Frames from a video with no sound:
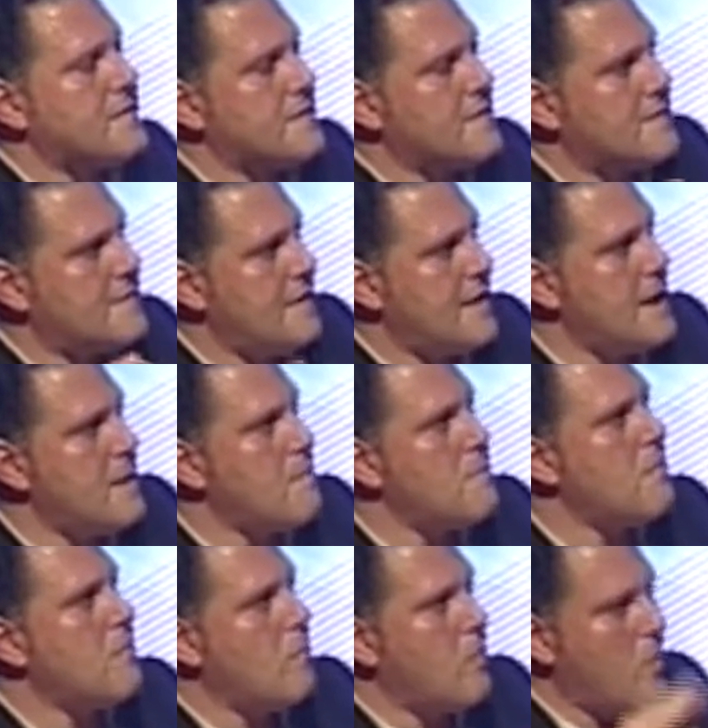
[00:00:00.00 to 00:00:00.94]
the
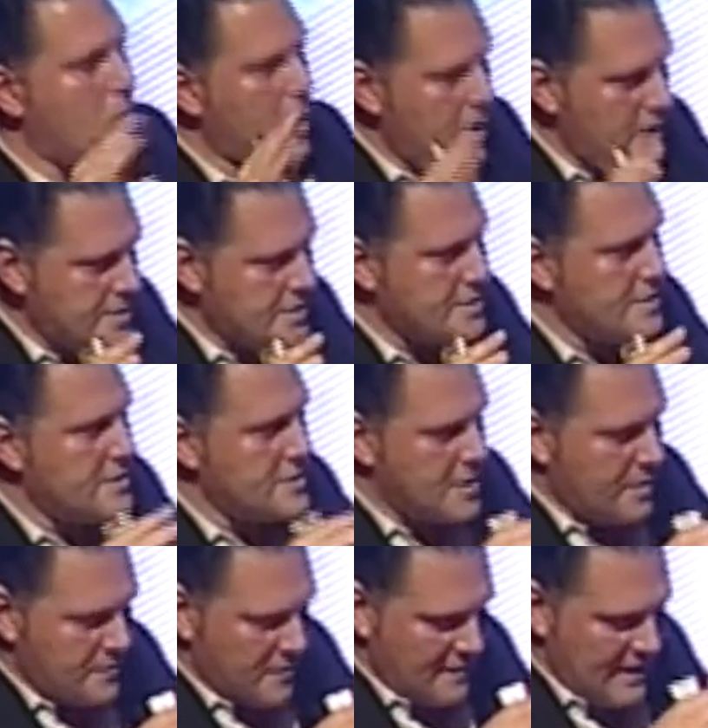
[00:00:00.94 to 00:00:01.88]
same word in
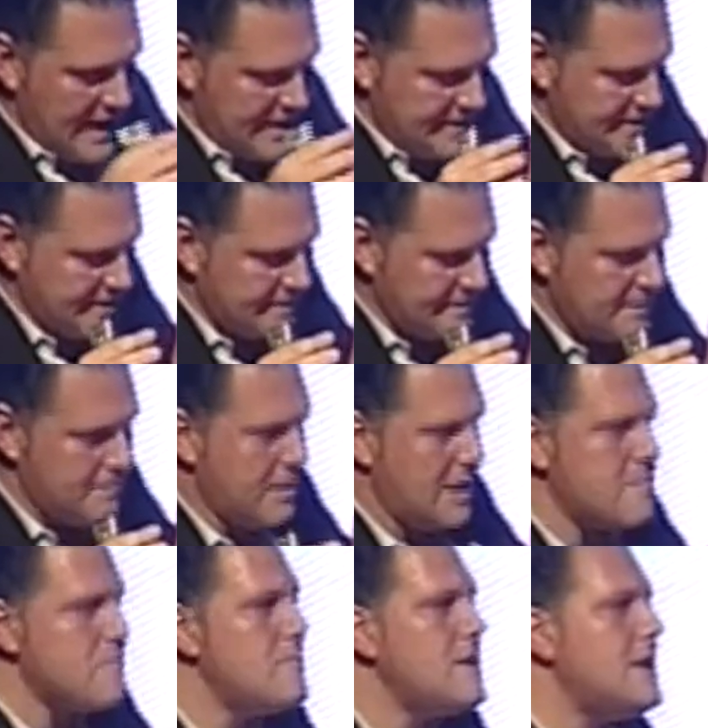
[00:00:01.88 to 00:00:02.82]
terms of letters,
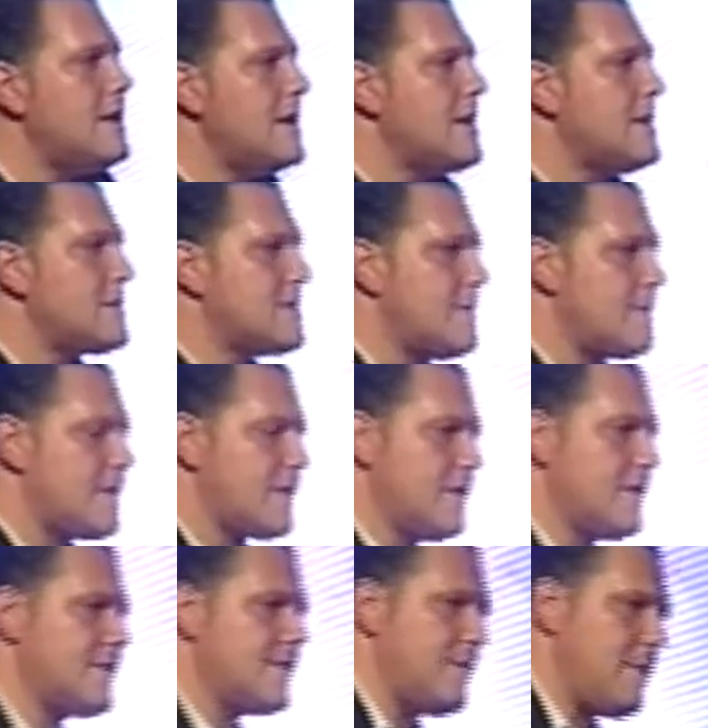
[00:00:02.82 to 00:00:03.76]
but meaning
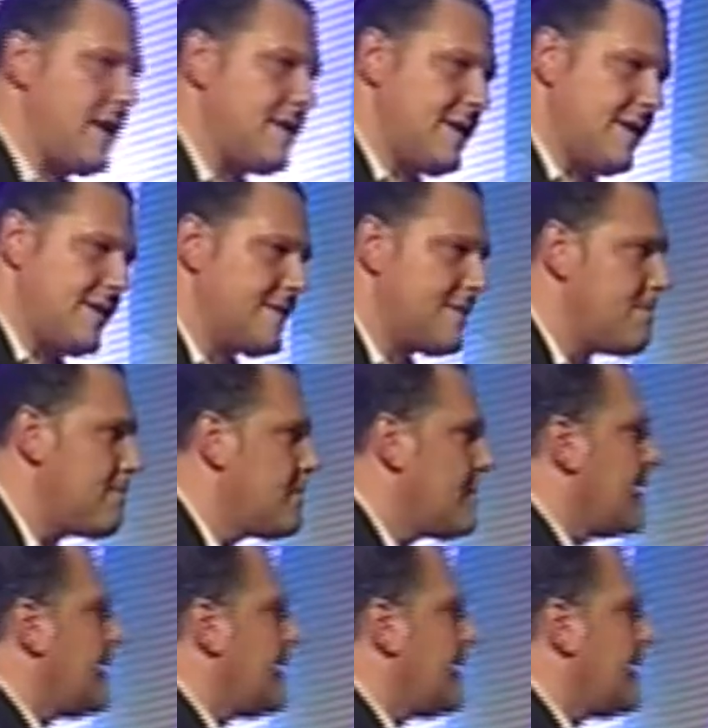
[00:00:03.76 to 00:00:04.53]
different semantics.